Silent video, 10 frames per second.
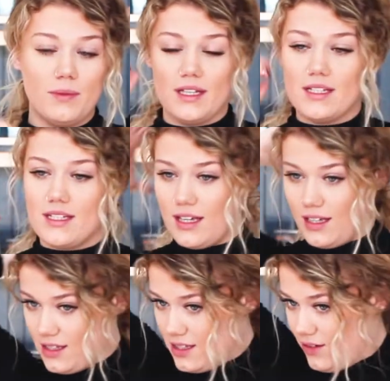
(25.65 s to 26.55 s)

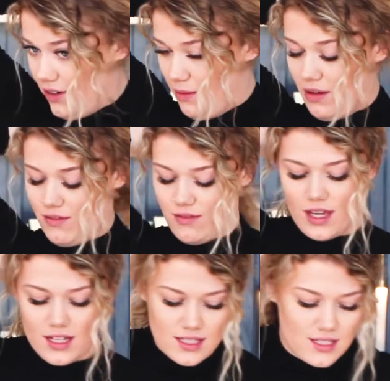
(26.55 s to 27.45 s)
pieces in front of my
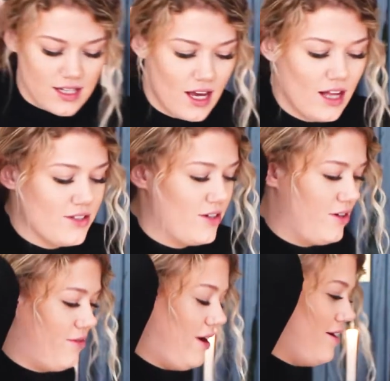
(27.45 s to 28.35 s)
face, turn
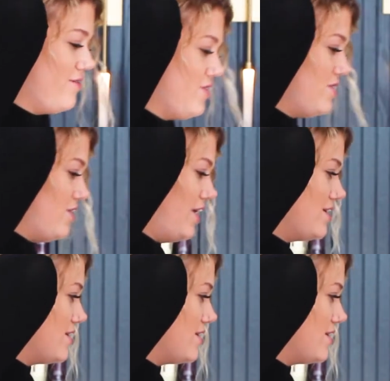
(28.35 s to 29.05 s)
it around so you guys